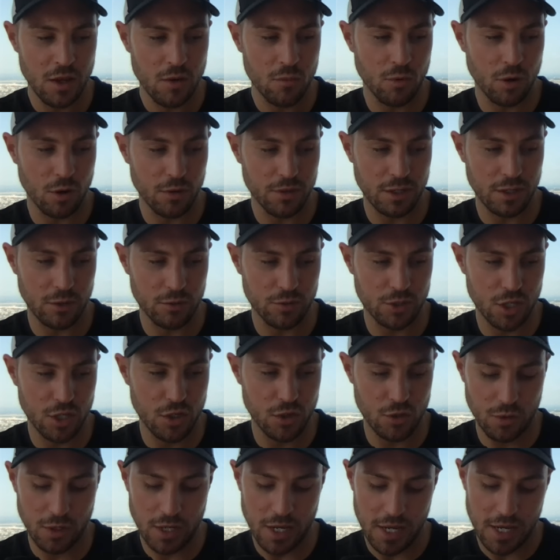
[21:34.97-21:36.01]
what they'll
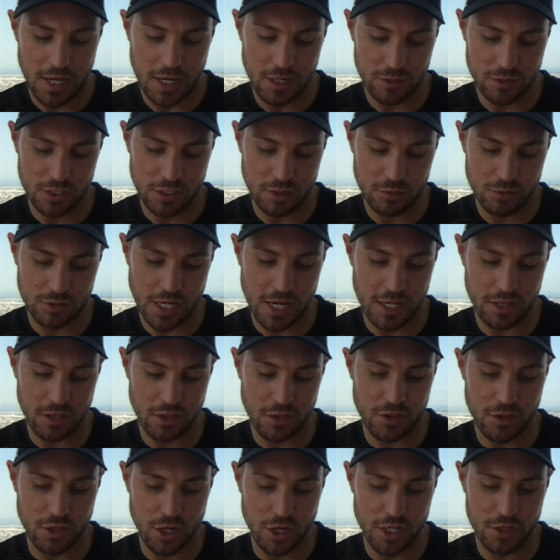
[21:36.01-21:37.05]
do is they'll take the
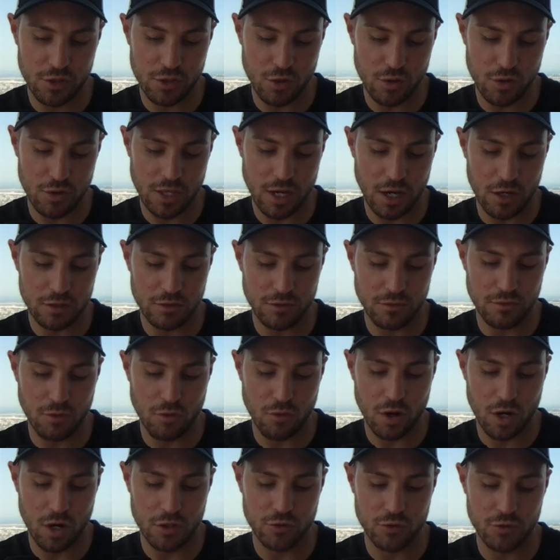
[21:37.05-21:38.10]

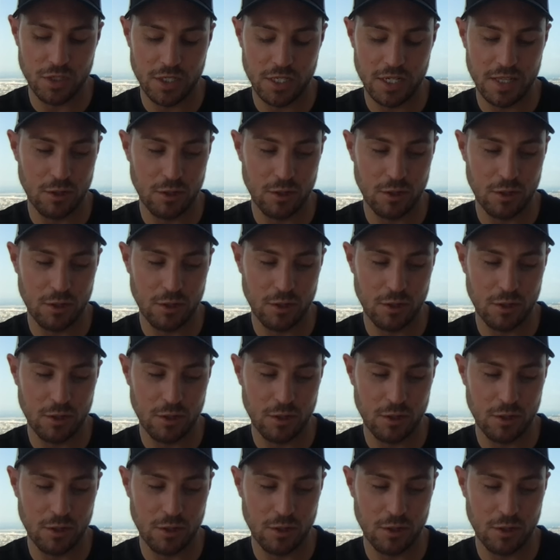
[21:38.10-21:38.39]
32,400,